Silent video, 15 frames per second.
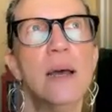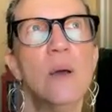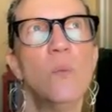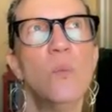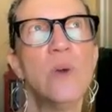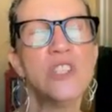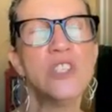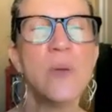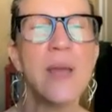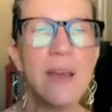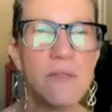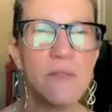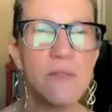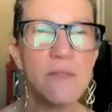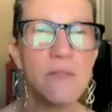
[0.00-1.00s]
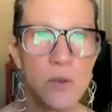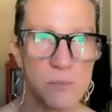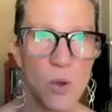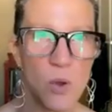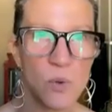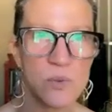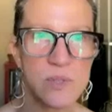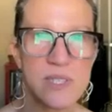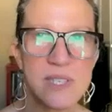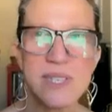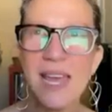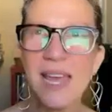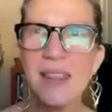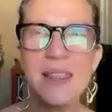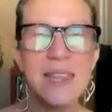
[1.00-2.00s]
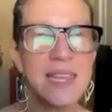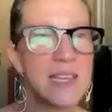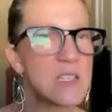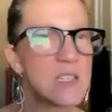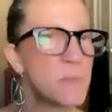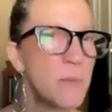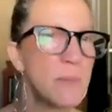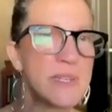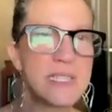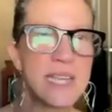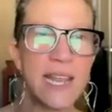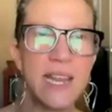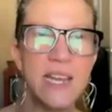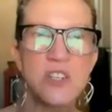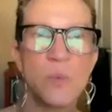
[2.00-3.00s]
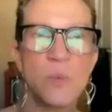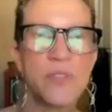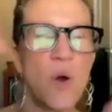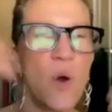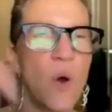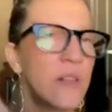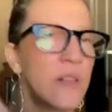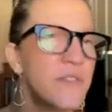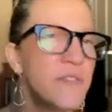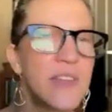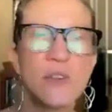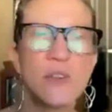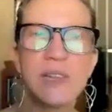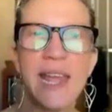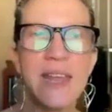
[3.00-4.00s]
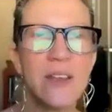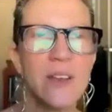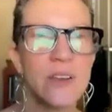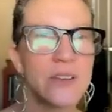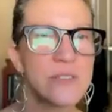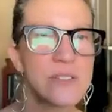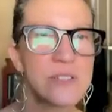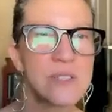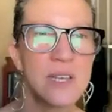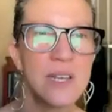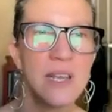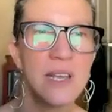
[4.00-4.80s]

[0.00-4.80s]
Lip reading: once you have those bones, then the experimentation with all of the other layers.